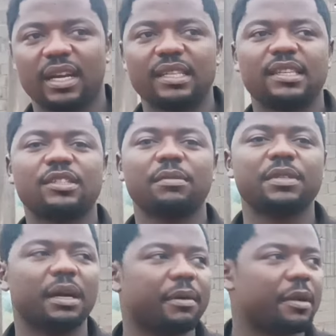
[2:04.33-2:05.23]
I said
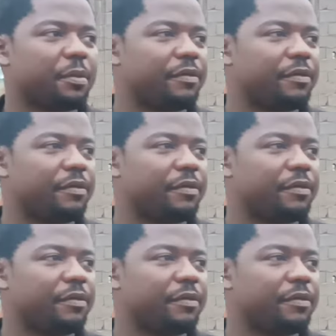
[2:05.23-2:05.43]
something about the